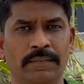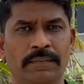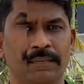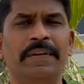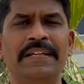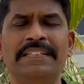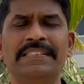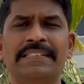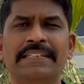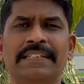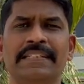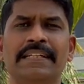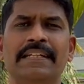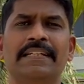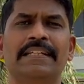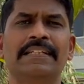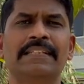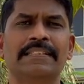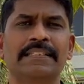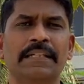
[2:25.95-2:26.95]
Please see the
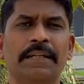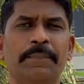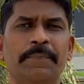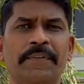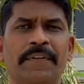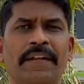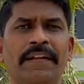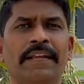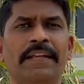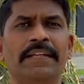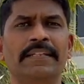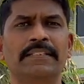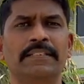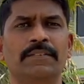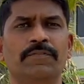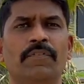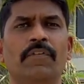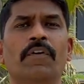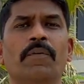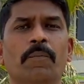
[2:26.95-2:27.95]
description links
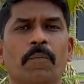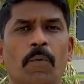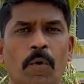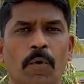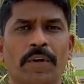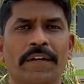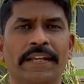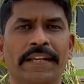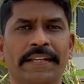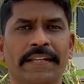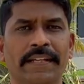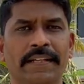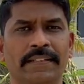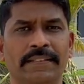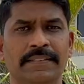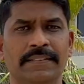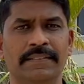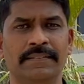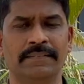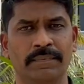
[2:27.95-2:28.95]
for more
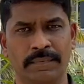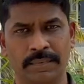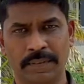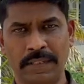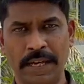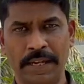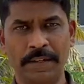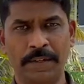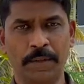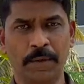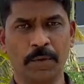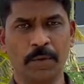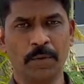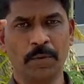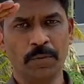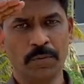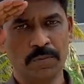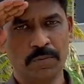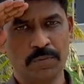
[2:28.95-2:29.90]
details. Thank you.